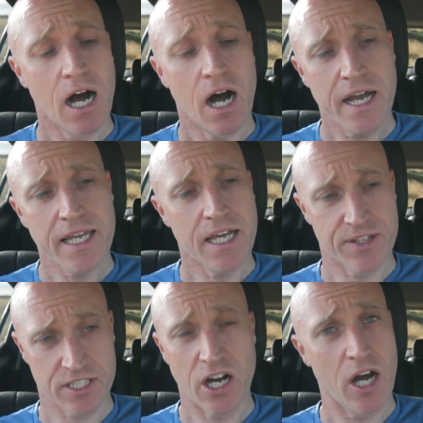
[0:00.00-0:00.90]
I, at
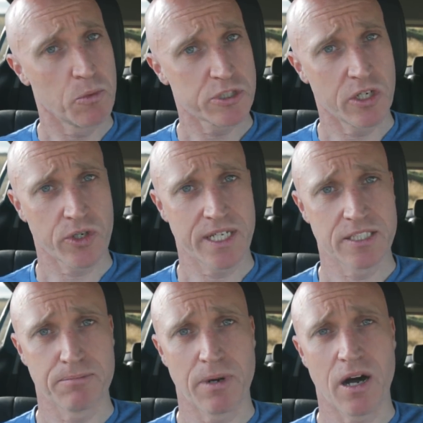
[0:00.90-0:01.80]
the time, was looking
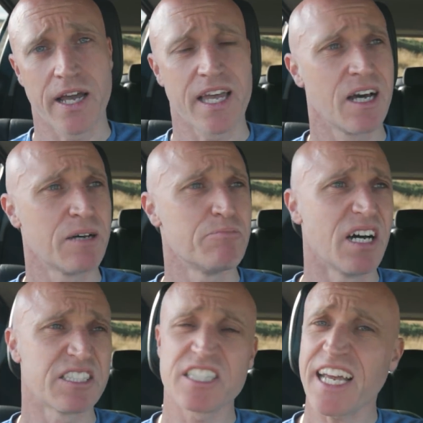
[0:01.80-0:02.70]
to buy a
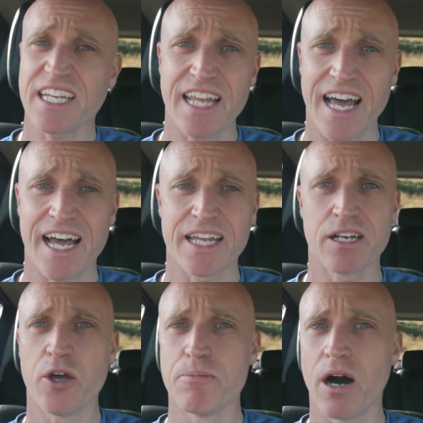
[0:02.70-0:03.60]
second-hand,
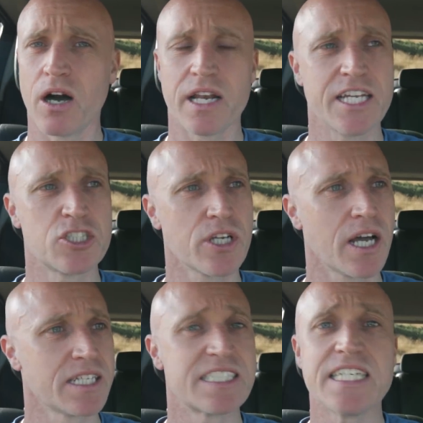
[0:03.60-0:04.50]
low-mileage
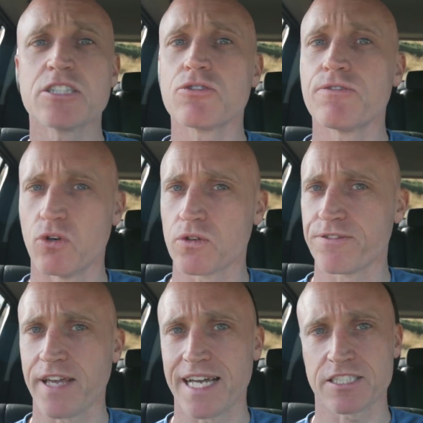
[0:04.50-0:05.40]
diesel Ford
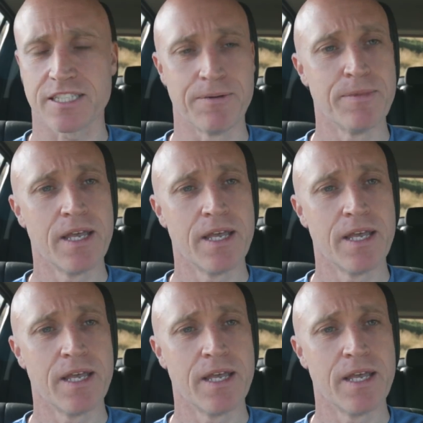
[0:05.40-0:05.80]
Fiesta.